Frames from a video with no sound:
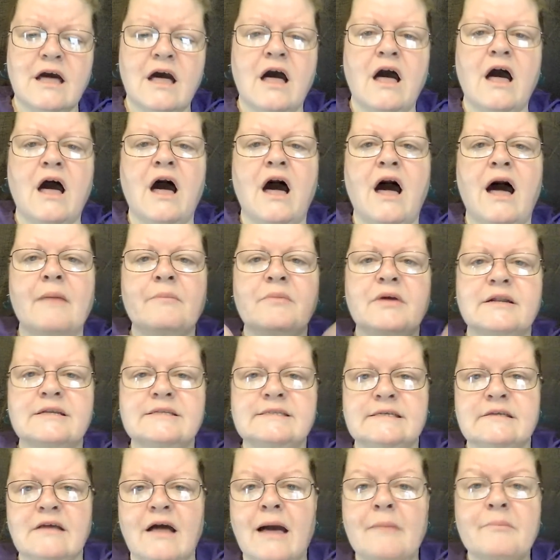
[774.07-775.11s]
I'm
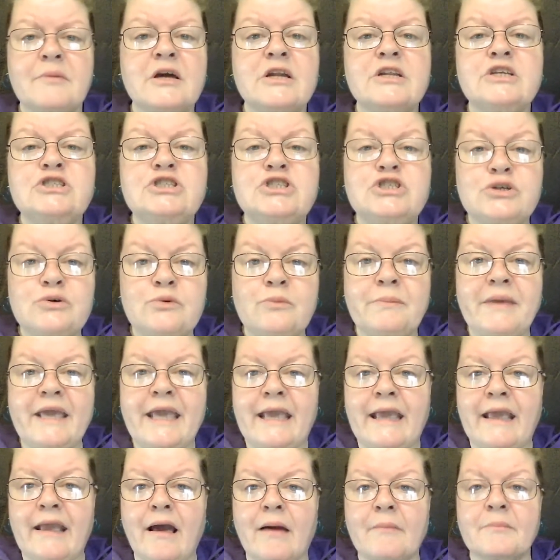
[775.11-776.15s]
gonna do
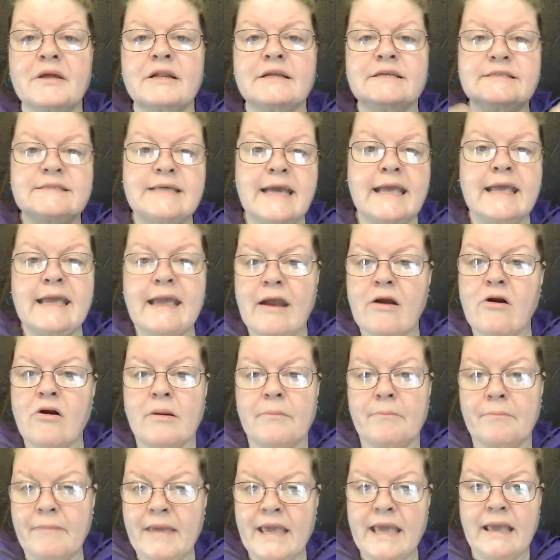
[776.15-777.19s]
me. I'm gonna take care of
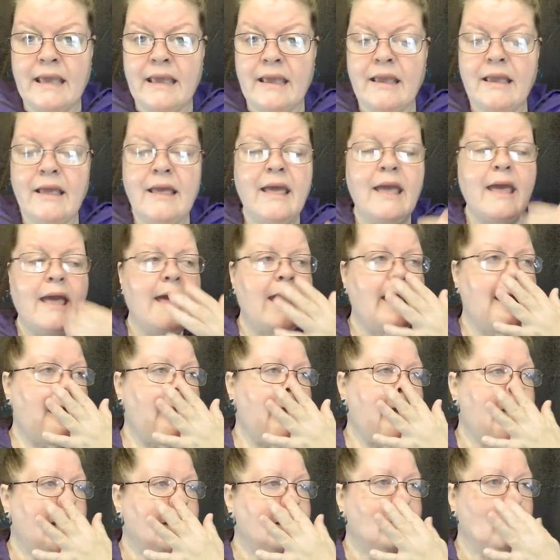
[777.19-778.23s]
me,
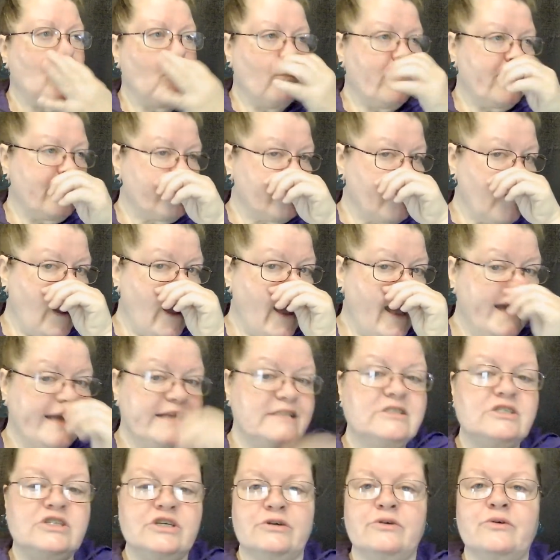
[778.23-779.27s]
and whatever I
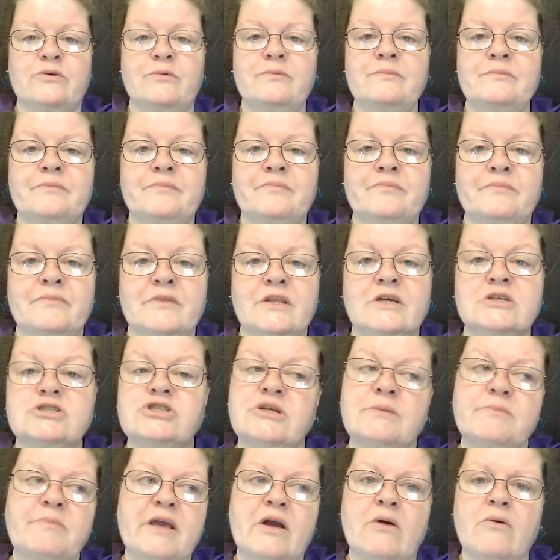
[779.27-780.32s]
do should
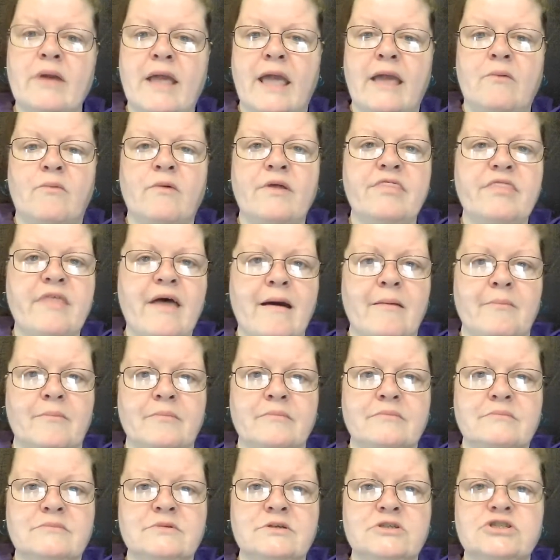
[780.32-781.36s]
be okay with them.
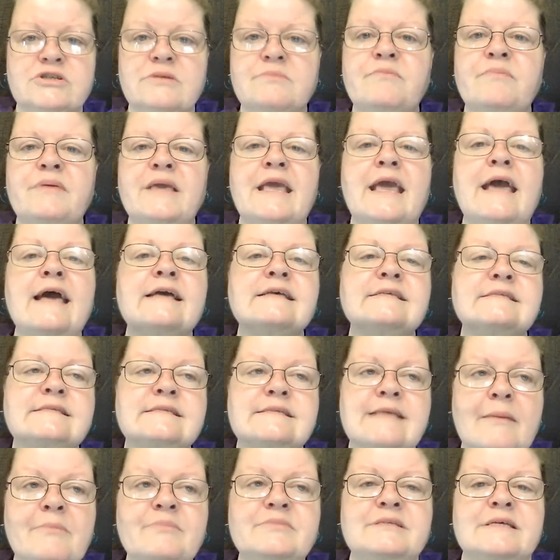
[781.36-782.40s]
Should be
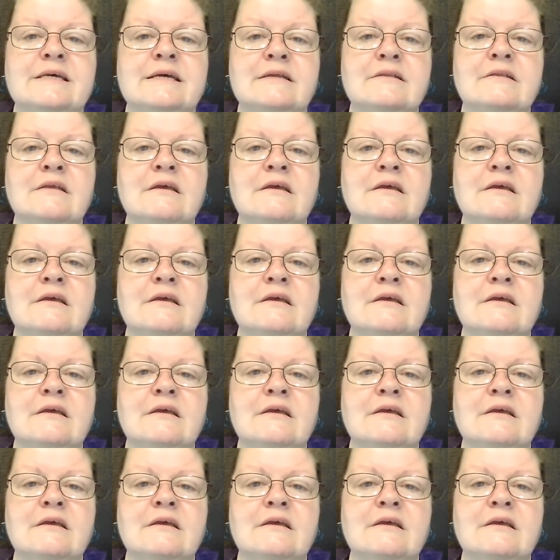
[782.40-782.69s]
accepted